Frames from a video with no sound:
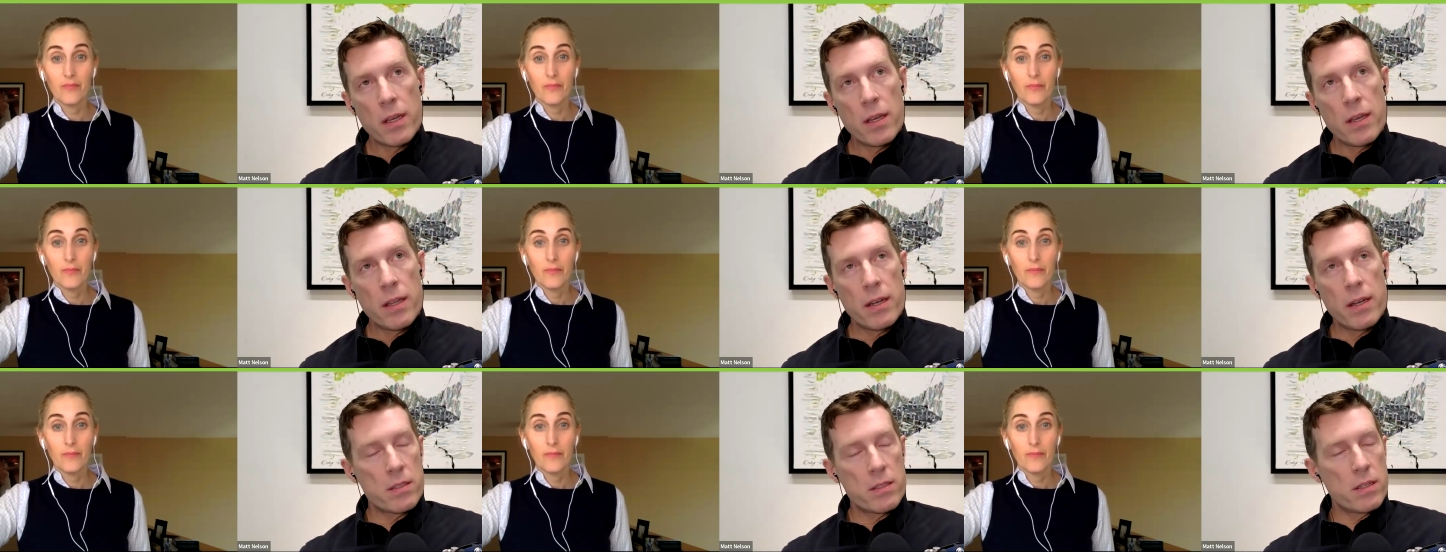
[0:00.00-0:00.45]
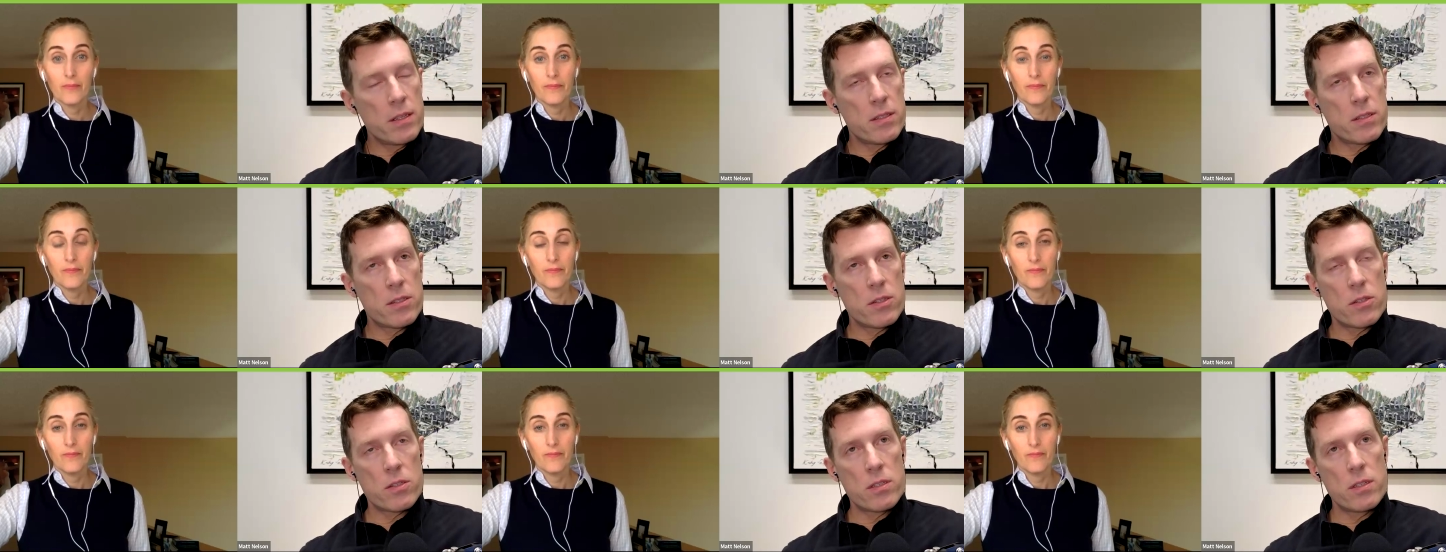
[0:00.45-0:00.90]
Speaker 1: and it's it's
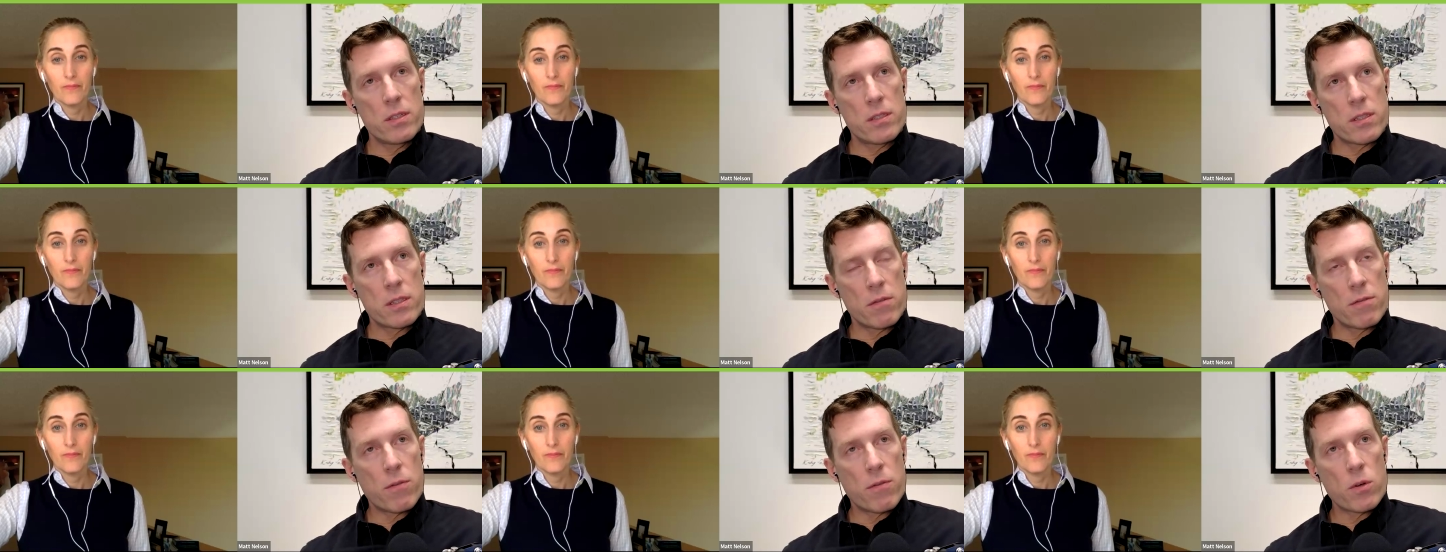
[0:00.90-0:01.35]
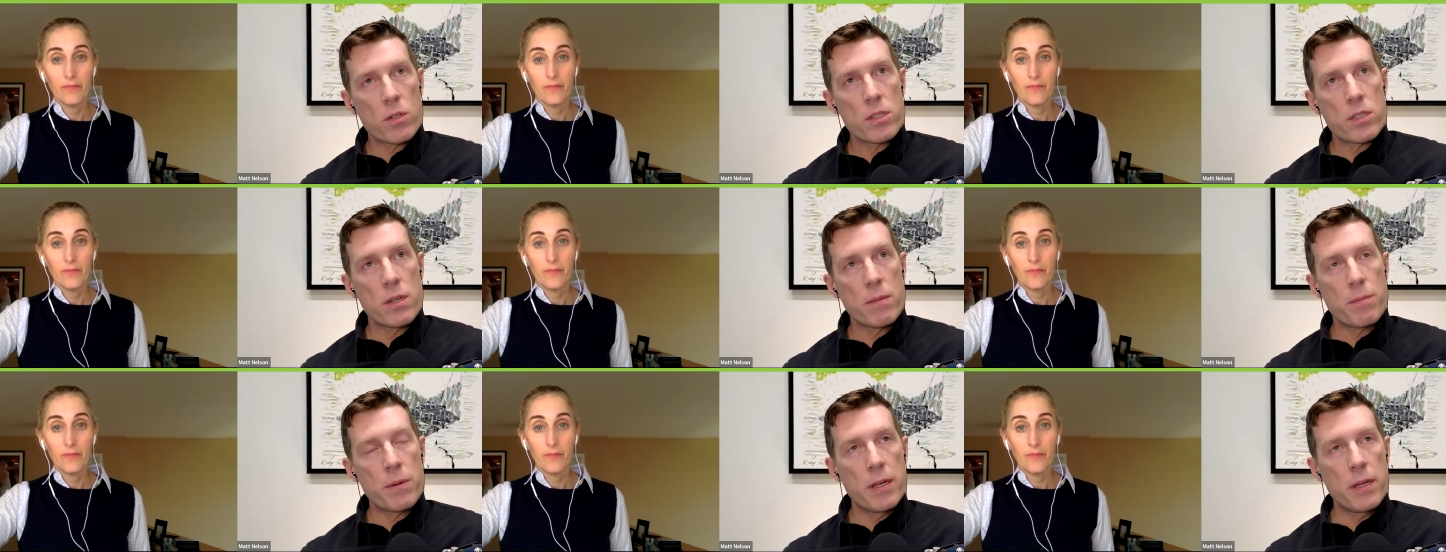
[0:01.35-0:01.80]
just it's
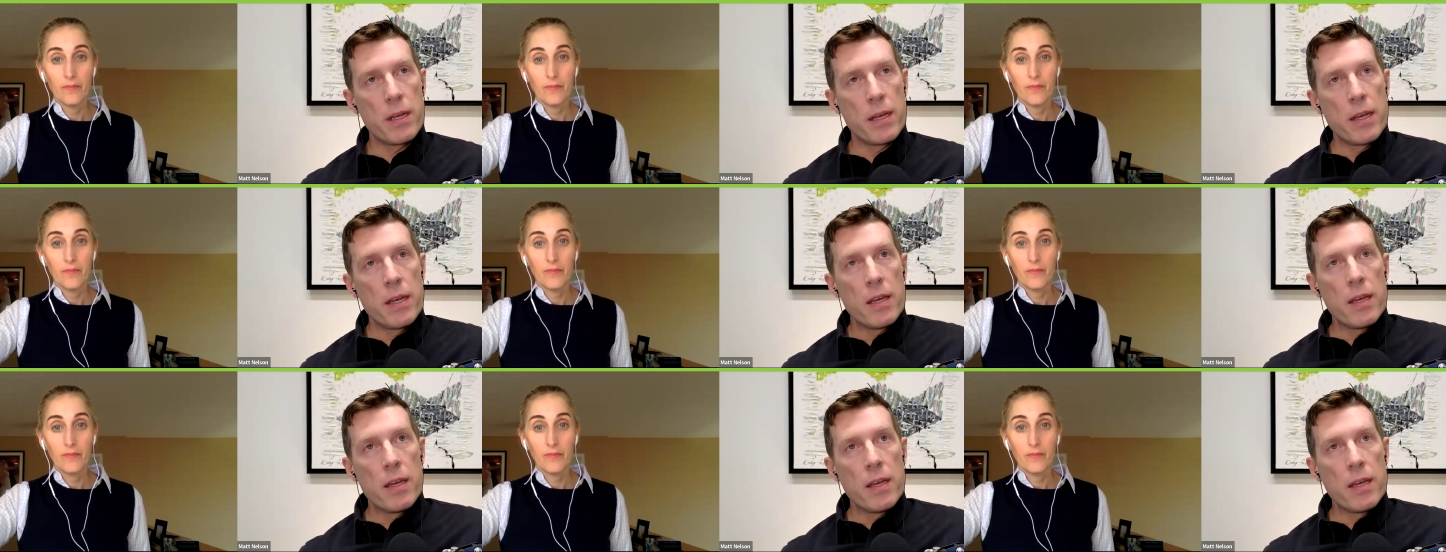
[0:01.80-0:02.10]
unfortunate but